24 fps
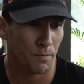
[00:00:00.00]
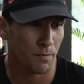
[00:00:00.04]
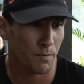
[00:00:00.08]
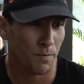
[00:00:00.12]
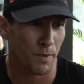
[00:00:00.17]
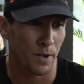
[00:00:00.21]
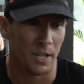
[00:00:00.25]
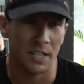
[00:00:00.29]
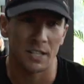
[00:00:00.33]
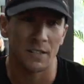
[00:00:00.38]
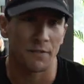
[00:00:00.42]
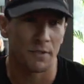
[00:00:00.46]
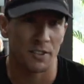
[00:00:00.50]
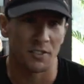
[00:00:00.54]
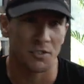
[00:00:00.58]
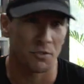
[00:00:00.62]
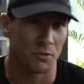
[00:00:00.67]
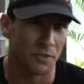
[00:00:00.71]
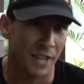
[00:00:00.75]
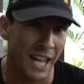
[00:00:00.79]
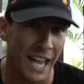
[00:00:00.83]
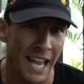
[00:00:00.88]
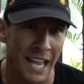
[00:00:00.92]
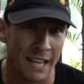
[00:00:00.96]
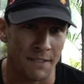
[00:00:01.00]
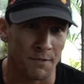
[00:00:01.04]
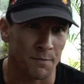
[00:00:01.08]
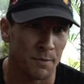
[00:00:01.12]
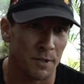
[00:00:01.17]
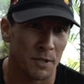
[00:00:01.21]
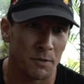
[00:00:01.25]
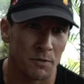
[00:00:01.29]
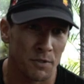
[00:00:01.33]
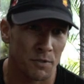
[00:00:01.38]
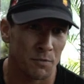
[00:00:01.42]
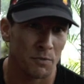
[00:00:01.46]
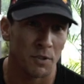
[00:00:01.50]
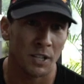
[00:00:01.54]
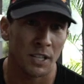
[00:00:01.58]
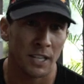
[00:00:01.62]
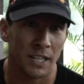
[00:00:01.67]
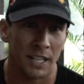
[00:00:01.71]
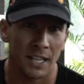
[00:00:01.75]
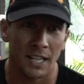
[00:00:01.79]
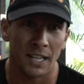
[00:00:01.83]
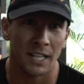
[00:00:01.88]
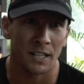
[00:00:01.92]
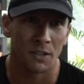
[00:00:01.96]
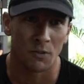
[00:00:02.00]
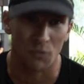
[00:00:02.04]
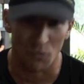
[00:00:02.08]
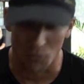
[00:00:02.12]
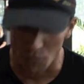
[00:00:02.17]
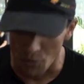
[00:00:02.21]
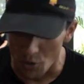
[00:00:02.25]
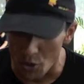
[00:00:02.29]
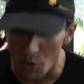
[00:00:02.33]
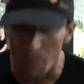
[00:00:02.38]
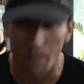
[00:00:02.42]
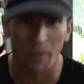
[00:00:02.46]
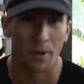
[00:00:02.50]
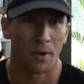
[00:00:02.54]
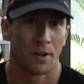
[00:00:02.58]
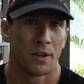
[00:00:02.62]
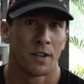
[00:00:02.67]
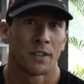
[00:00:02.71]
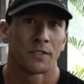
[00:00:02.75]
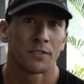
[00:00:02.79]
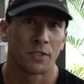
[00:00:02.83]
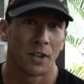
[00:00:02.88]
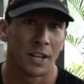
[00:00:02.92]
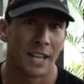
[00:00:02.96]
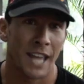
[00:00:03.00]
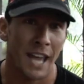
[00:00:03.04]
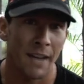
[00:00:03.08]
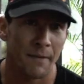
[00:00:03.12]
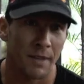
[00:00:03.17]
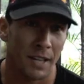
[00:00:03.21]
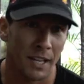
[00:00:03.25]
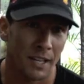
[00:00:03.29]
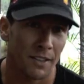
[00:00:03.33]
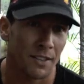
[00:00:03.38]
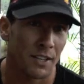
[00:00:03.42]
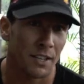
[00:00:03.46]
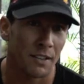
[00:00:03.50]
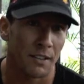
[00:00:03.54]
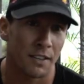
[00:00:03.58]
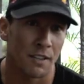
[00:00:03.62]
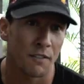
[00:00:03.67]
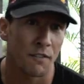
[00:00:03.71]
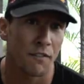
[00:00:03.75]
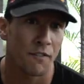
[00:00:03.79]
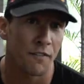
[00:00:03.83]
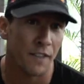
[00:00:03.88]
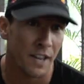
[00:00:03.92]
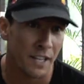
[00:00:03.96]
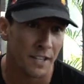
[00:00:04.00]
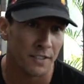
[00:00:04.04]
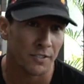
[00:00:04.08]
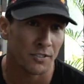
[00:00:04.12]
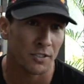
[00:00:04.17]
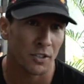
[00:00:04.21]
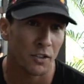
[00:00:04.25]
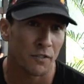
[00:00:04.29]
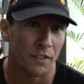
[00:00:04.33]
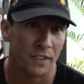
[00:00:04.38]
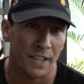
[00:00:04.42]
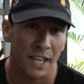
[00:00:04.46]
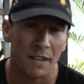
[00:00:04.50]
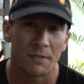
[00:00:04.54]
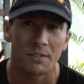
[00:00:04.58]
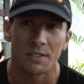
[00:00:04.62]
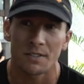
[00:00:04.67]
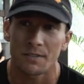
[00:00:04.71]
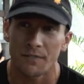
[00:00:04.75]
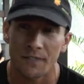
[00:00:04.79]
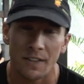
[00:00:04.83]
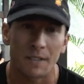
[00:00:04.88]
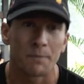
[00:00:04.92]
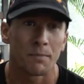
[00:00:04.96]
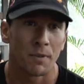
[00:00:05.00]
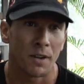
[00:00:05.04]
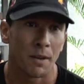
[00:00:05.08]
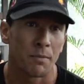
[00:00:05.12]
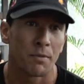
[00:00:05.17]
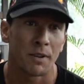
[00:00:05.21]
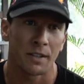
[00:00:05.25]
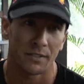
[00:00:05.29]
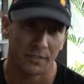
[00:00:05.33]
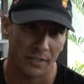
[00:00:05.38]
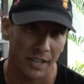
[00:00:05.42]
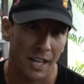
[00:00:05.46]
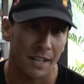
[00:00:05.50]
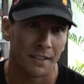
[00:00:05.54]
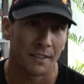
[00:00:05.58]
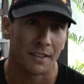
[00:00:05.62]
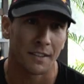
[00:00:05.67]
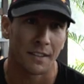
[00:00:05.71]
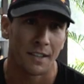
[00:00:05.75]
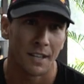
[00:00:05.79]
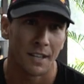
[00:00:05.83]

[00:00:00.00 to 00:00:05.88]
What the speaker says: by individual names, but it was really a group dynamic that fed itself, and that was fed by Brett Sutton.